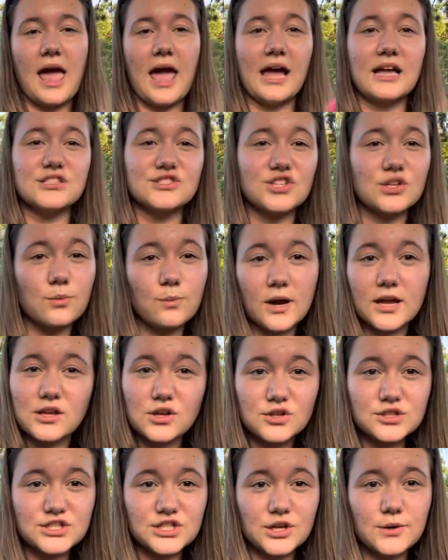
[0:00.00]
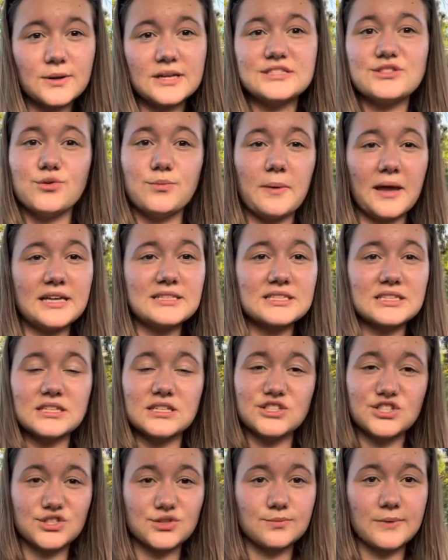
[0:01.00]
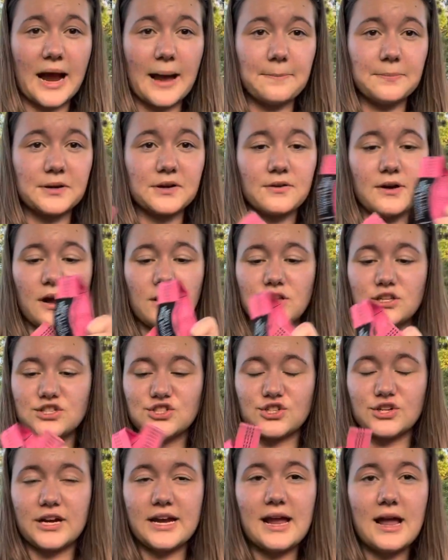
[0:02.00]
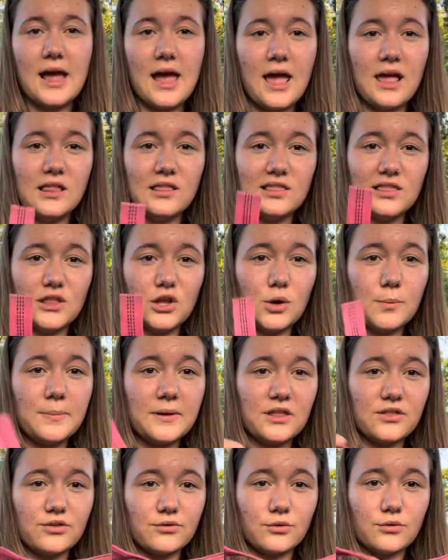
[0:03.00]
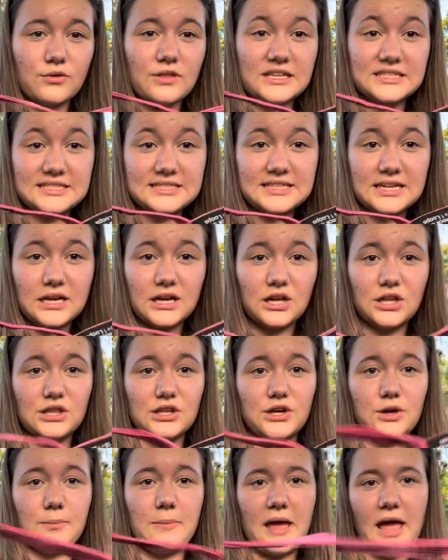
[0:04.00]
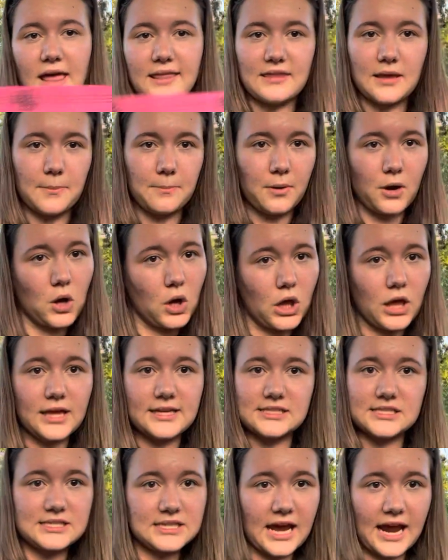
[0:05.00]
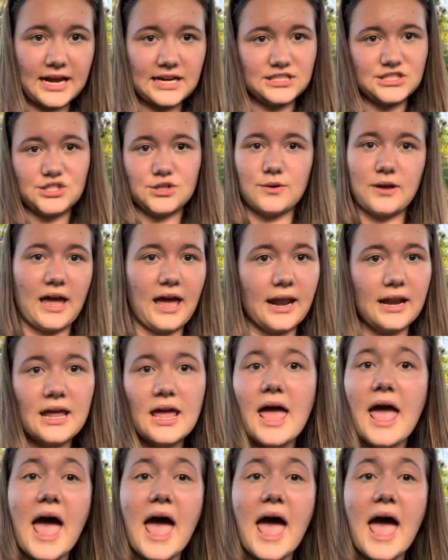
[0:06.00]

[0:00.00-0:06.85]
And so what you do is you basically just wrap it around a tree, loop it through the single loop, and then pull as tight as you can.